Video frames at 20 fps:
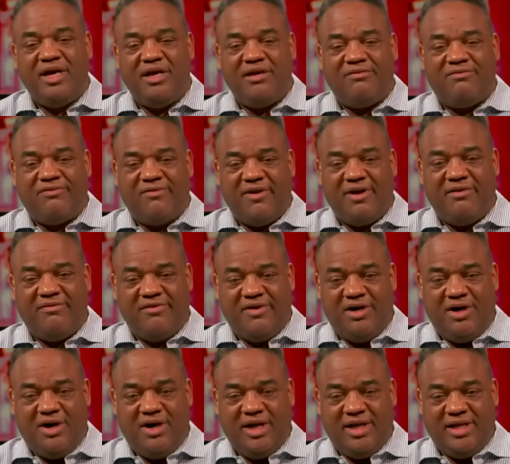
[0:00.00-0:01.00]
in front of an
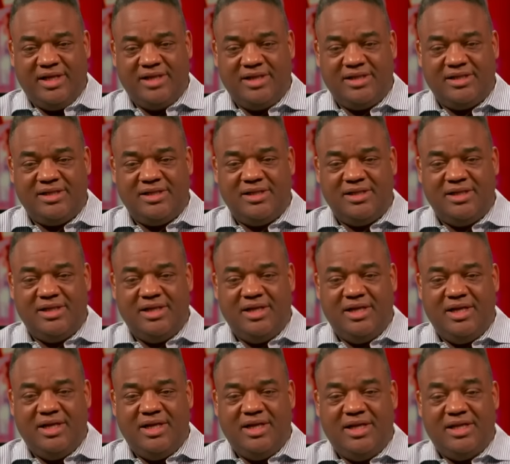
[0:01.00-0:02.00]
audience.
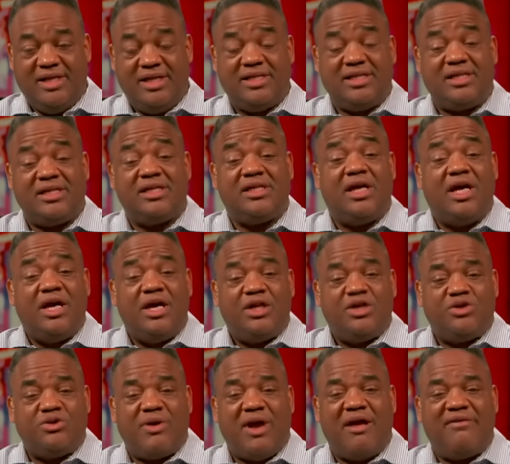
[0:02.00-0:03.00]
This is
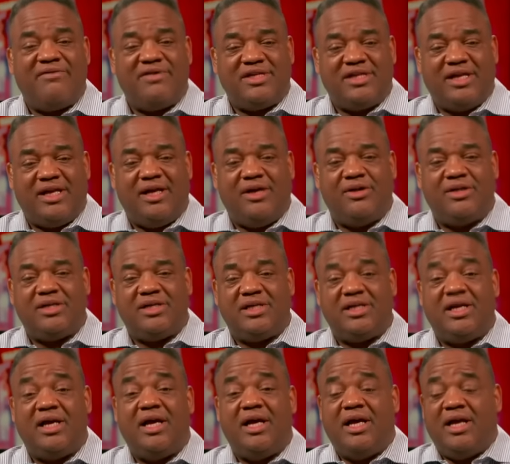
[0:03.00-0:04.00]
Travis
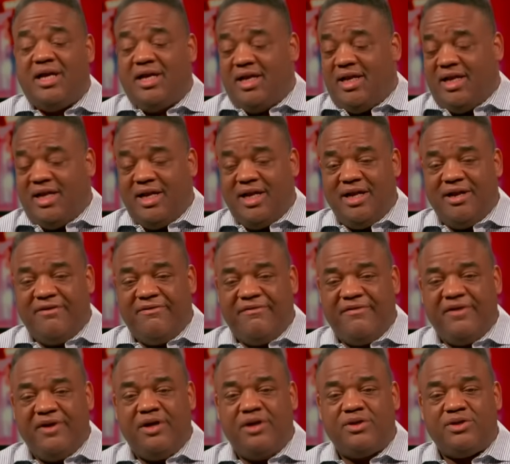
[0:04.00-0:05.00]
Kelce,
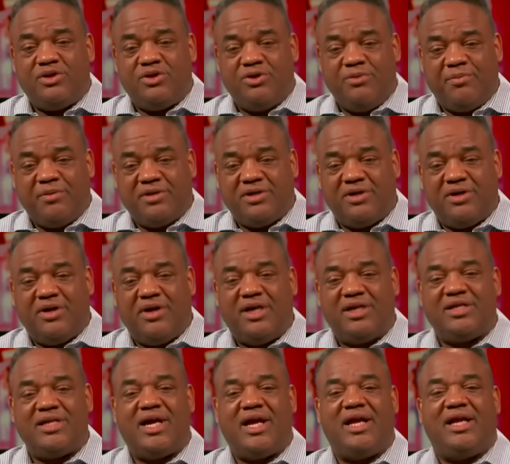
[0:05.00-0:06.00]
NFL superstar
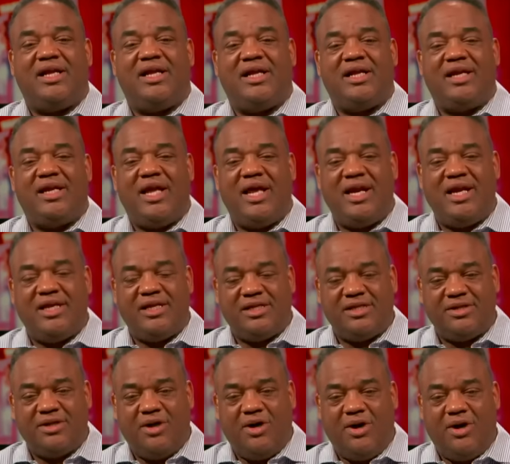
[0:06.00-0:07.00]
tight end, headed to
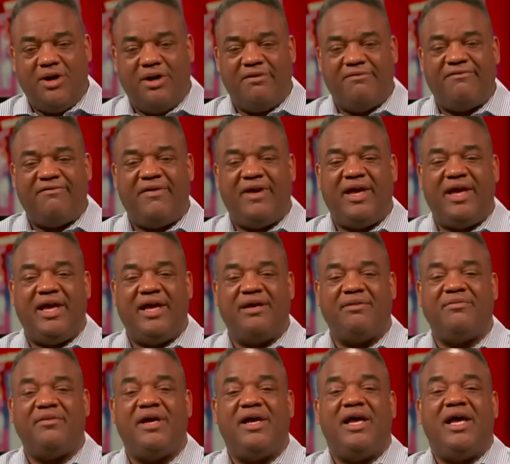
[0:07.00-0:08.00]
the Hall of
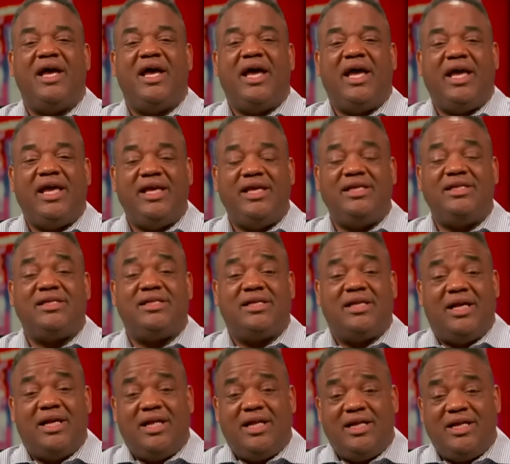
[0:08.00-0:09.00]
Fame. He's
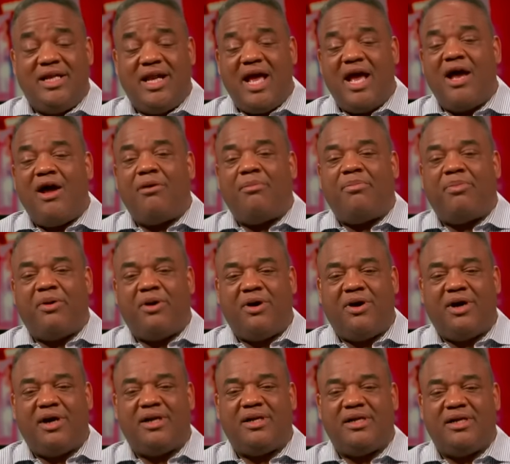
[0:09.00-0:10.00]
now
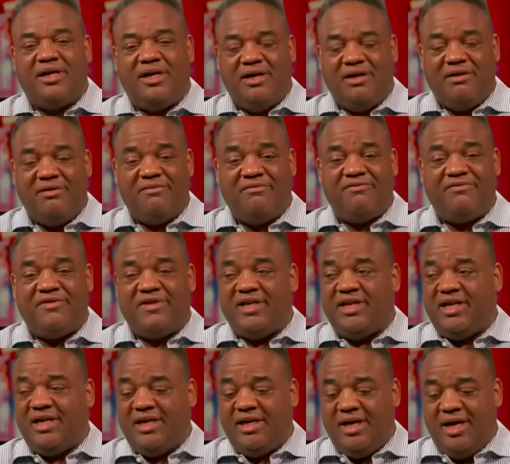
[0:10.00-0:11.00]
part of
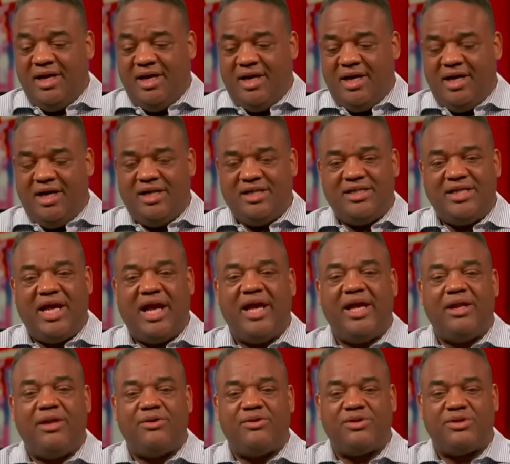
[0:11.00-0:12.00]
the
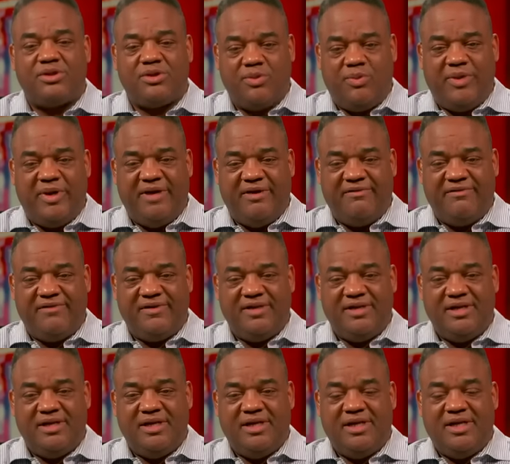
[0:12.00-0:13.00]
Taylor Swift
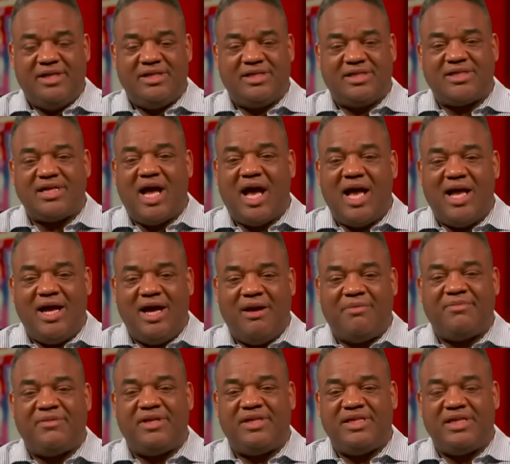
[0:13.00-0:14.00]

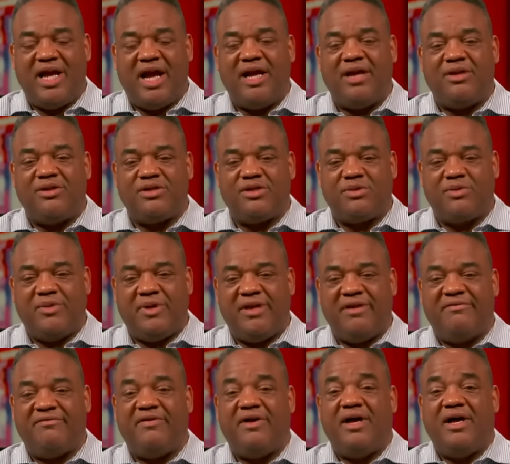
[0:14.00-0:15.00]
PSYOP, the Taylor
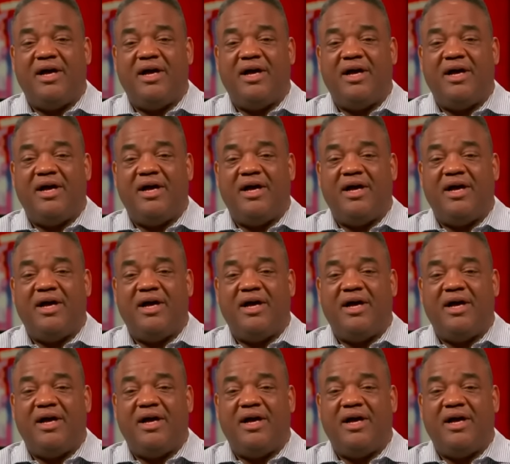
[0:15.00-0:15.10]
Swift